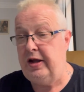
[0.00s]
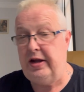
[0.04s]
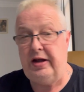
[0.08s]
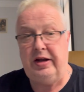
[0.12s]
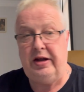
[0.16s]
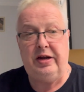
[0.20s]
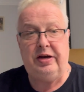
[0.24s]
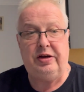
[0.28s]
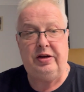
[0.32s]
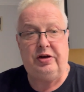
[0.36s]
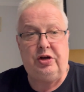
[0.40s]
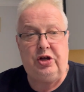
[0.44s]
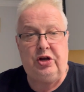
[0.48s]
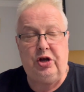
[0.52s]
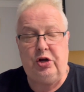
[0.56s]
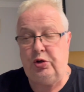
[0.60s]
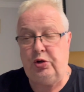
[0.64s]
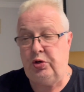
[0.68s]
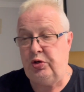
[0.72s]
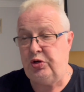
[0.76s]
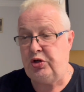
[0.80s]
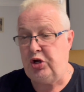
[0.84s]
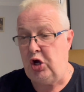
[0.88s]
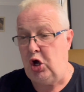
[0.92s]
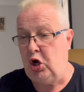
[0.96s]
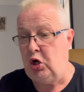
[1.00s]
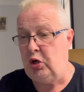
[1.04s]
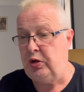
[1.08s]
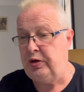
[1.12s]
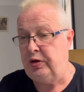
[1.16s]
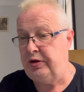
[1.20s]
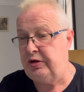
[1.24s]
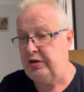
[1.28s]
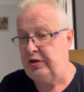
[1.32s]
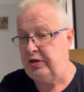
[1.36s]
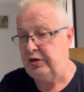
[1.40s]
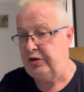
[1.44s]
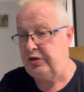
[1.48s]
It goes
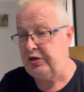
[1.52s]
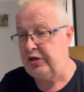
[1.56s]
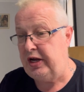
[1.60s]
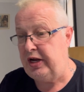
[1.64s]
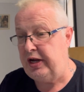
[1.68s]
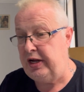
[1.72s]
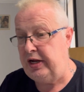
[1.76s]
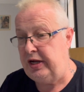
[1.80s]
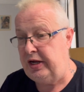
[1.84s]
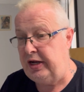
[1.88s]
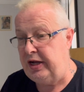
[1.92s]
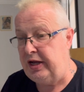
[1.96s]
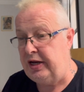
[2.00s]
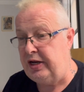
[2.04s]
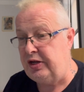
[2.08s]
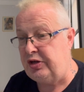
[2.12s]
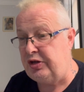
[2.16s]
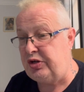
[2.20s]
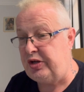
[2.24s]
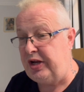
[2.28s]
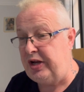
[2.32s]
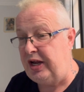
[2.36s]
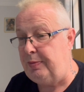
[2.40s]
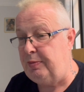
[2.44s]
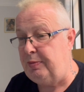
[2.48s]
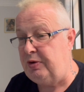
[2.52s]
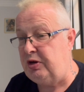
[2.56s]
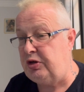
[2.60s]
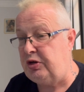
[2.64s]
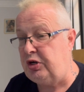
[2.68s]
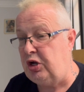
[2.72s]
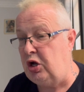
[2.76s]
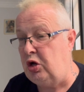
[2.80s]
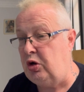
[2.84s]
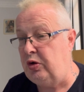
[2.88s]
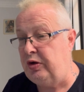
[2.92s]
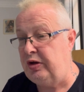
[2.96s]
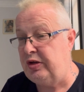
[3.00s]
on to say, in a statement
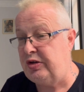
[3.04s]
on